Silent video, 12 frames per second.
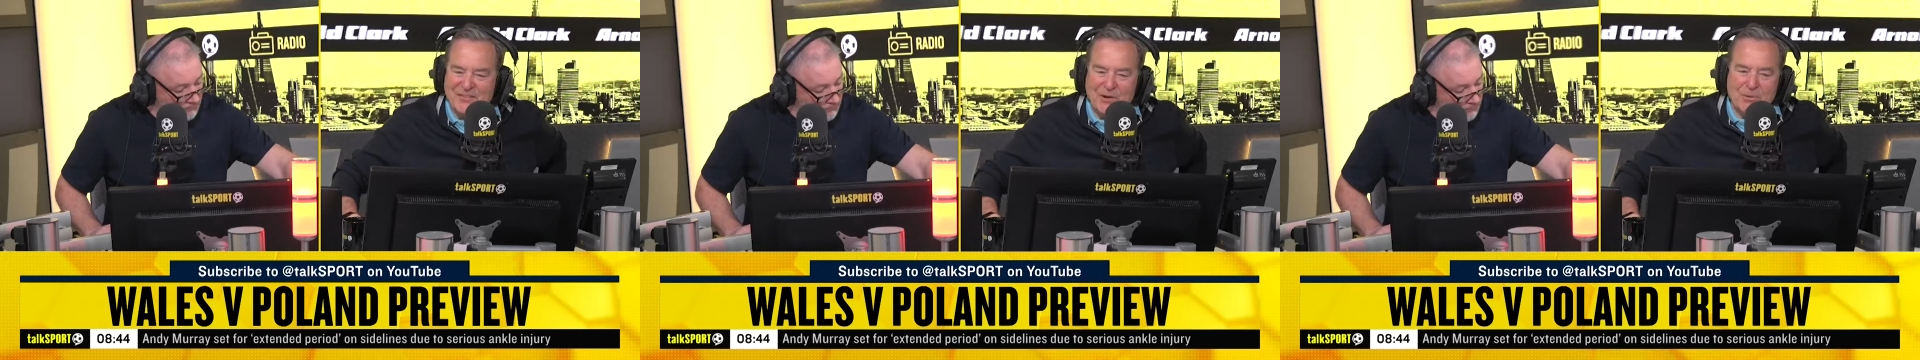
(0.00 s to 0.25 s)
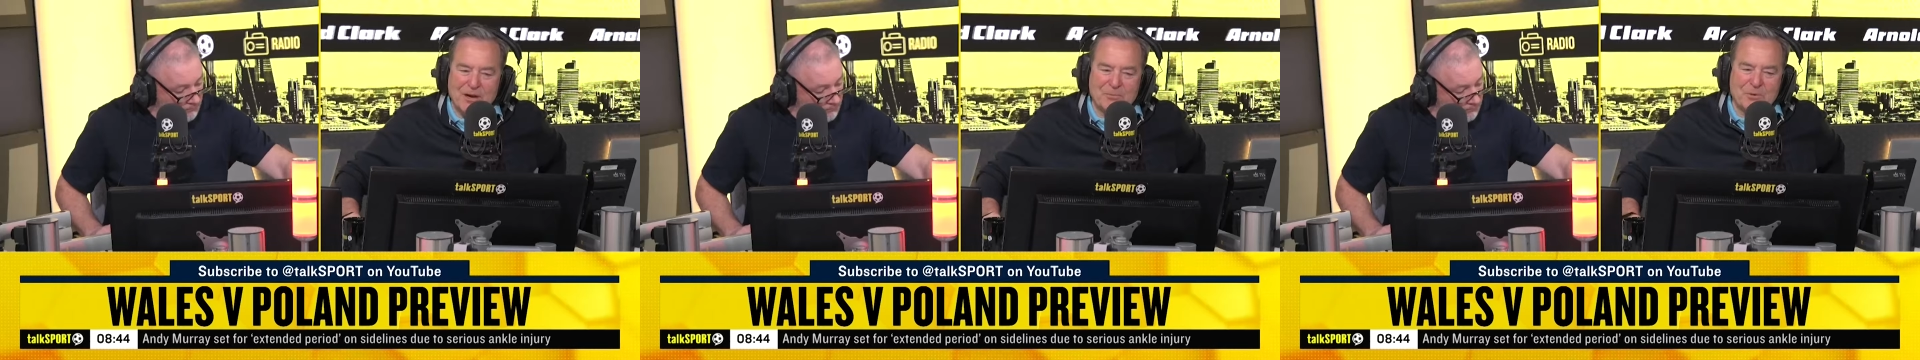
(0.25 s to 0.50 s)
Speaker 1: Let's
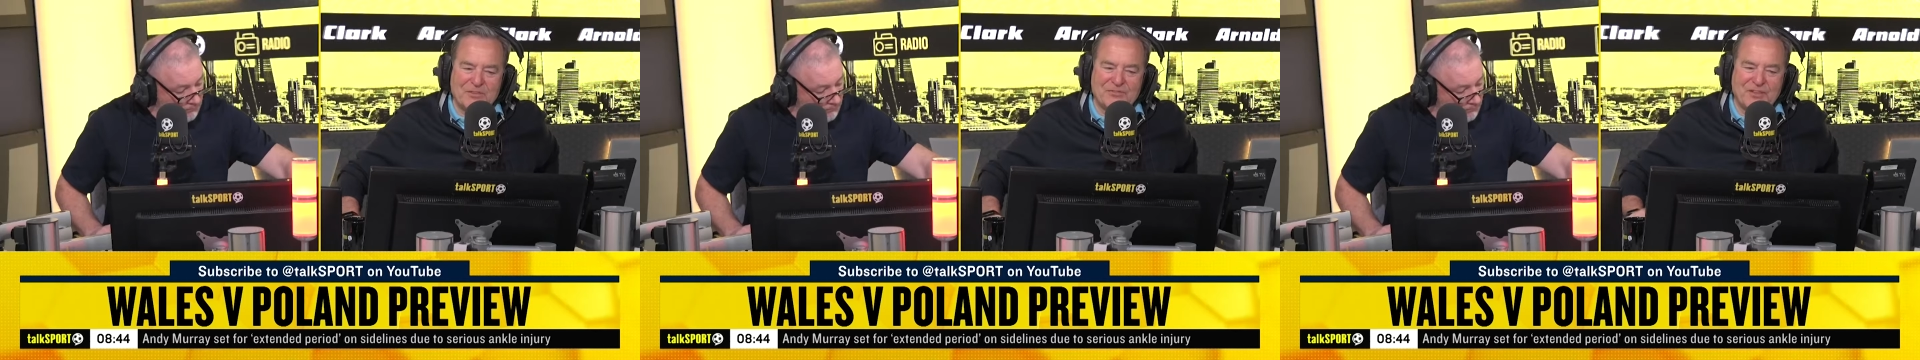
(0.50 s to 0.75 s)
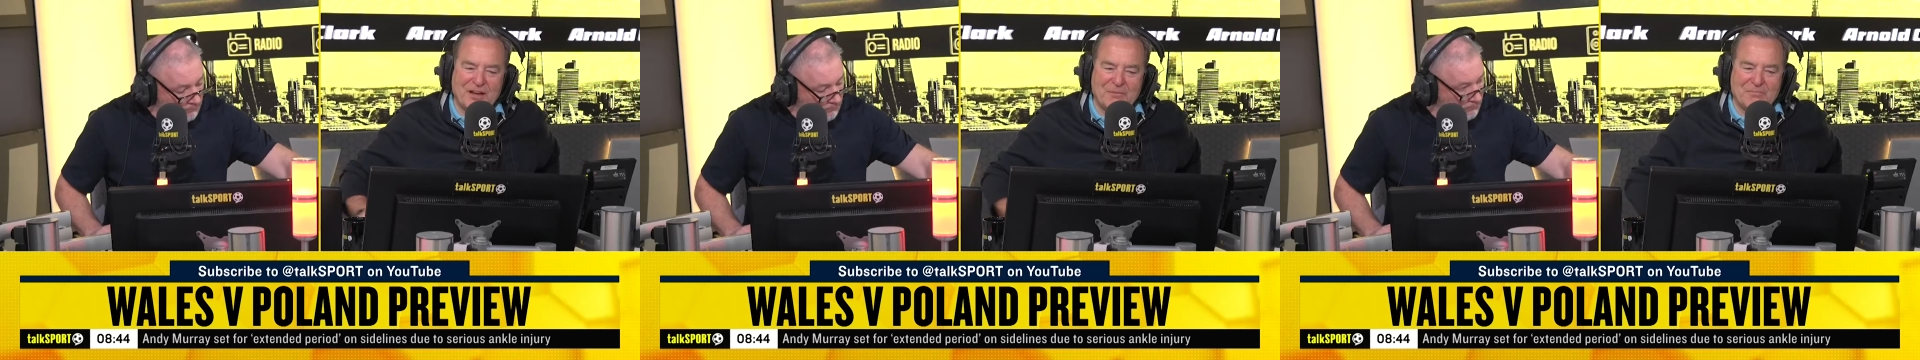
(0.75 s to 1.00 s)
have a word
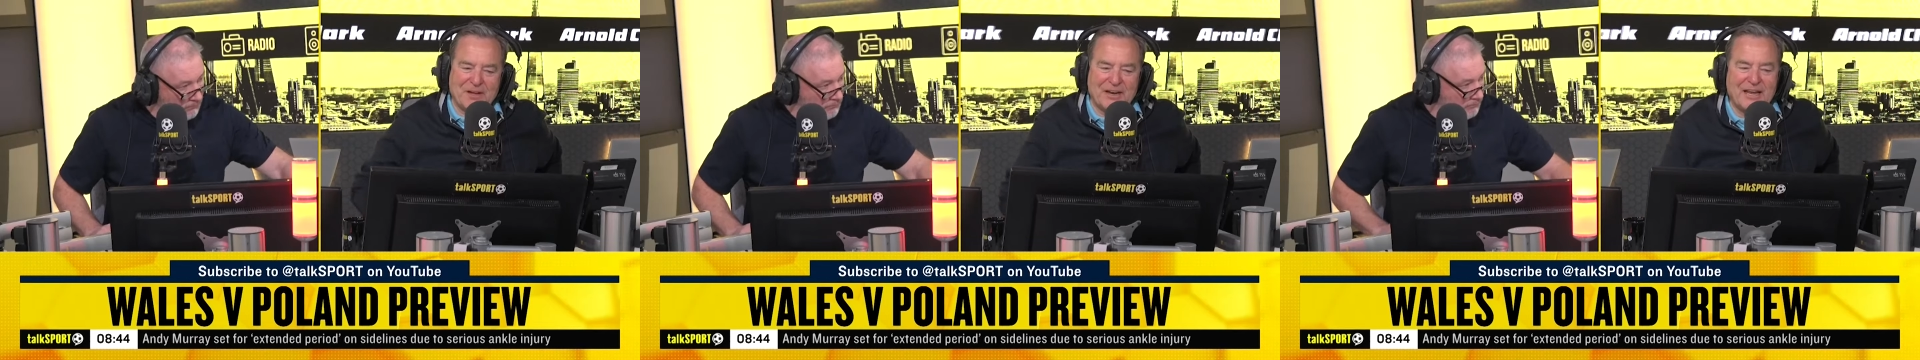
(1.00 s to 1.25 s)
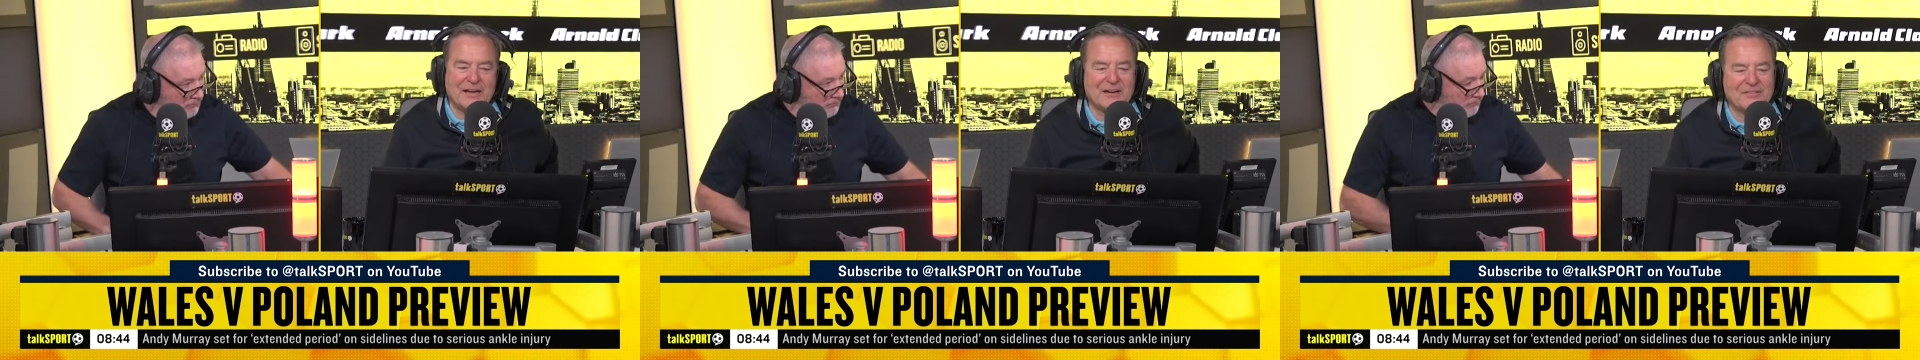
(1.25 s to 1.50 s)
with an
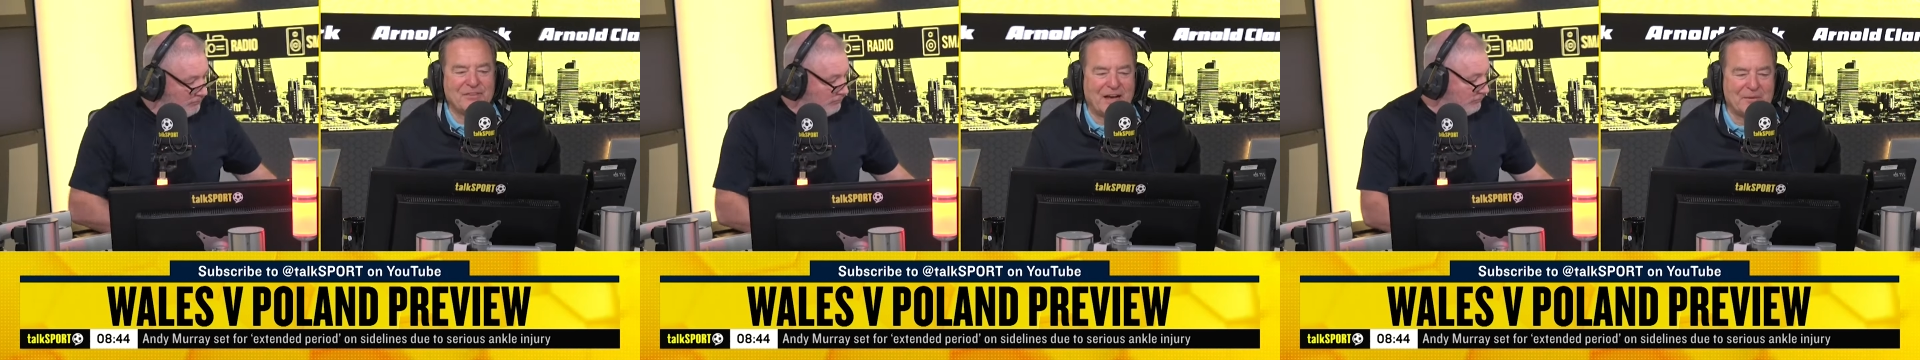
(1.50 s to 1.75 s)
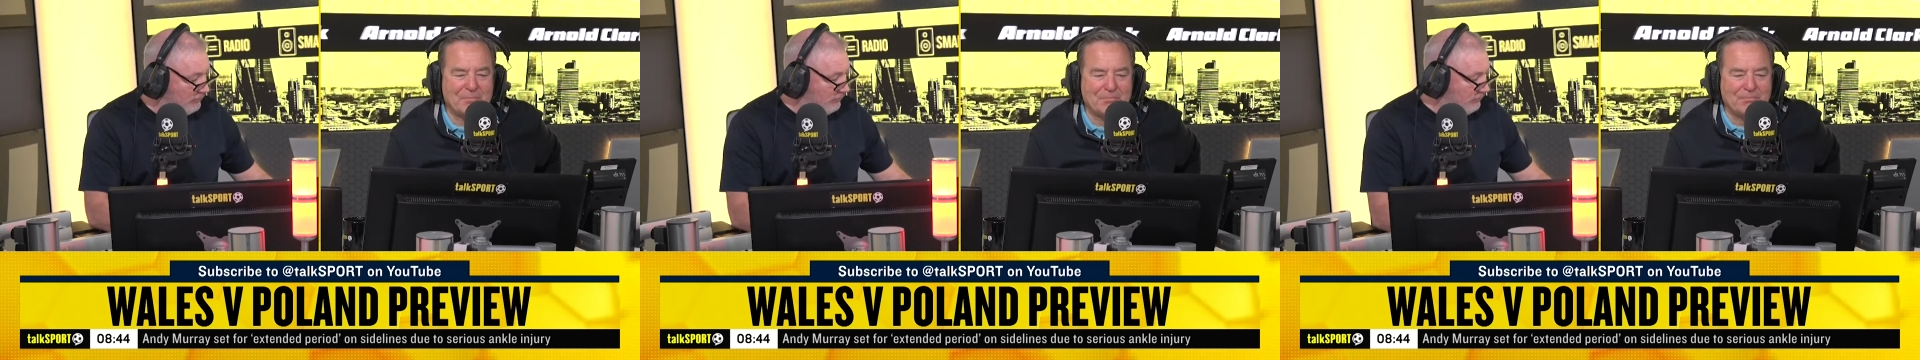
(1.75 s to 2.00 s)
England
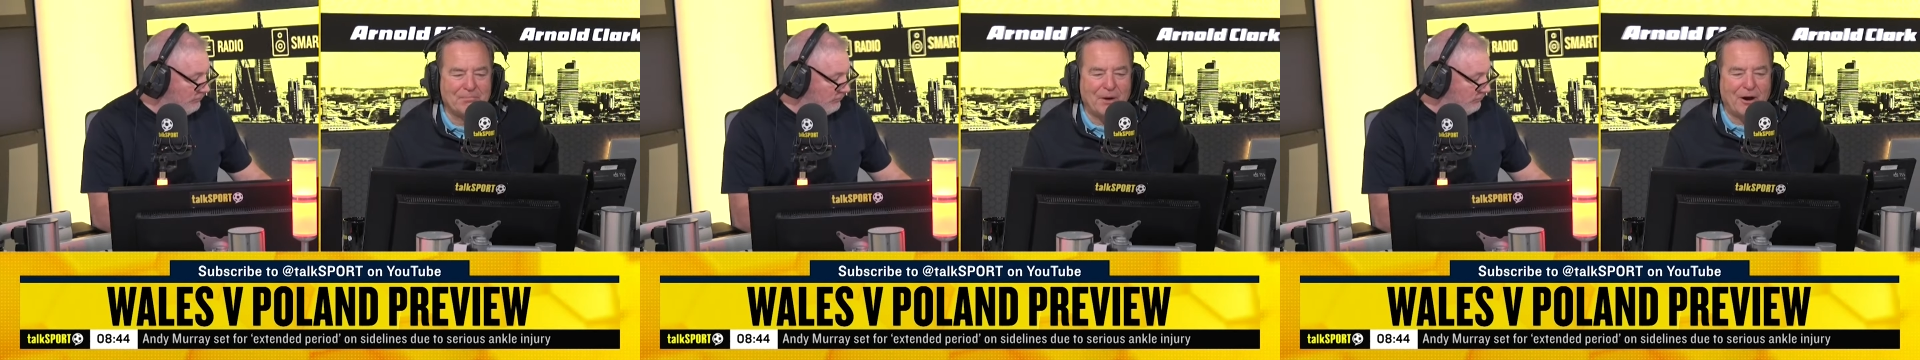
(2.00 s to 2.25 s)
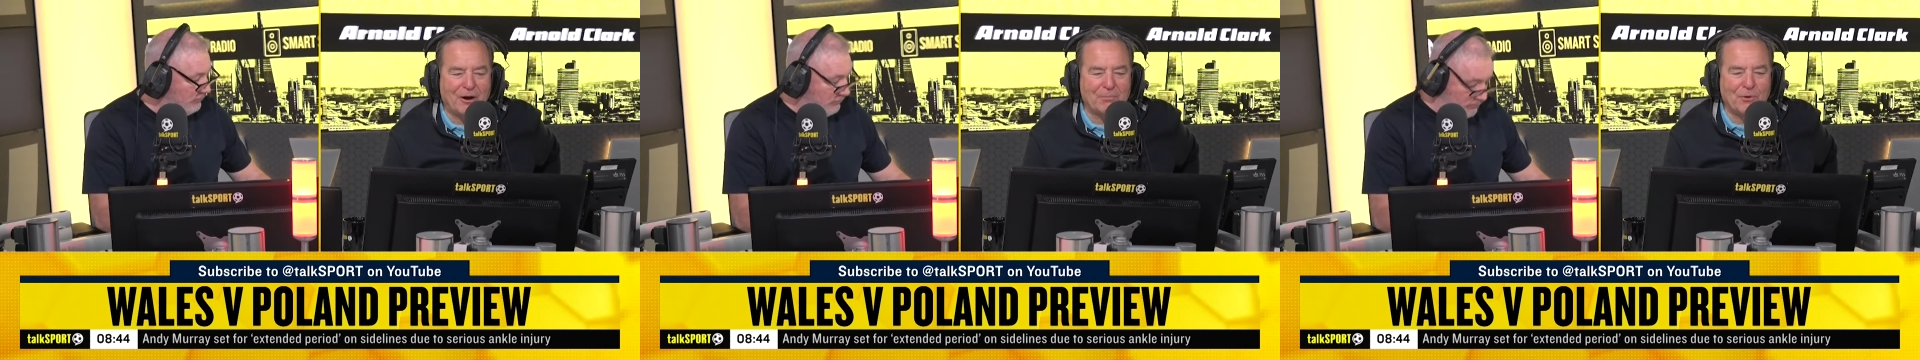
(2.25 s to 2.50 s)
fan, Mark.